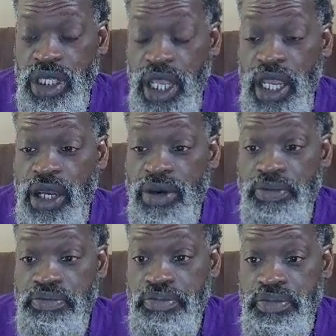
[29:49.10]
Damn.
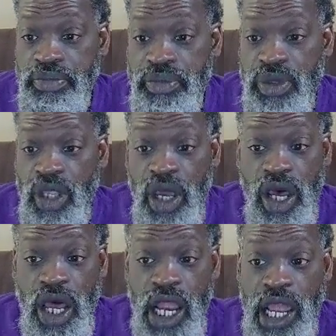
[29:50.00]

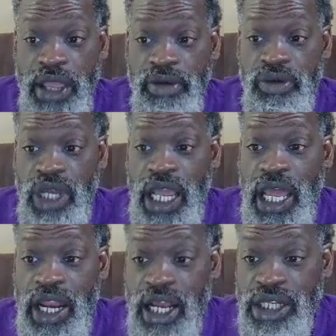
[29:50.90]
All right. Well, I
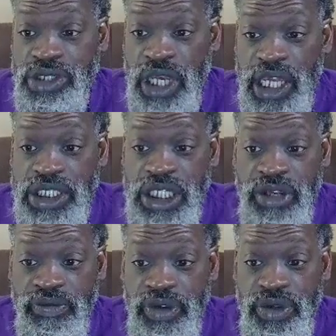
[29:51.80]
got
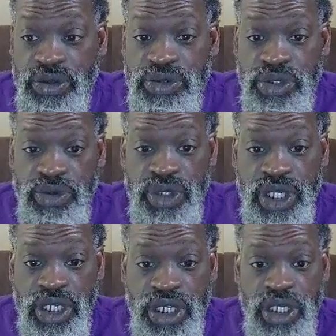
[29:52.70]
118 views
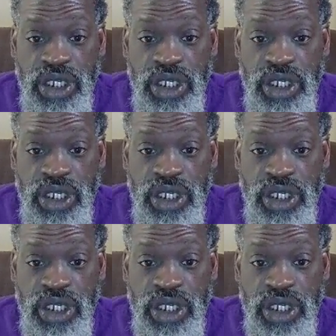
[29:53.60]
on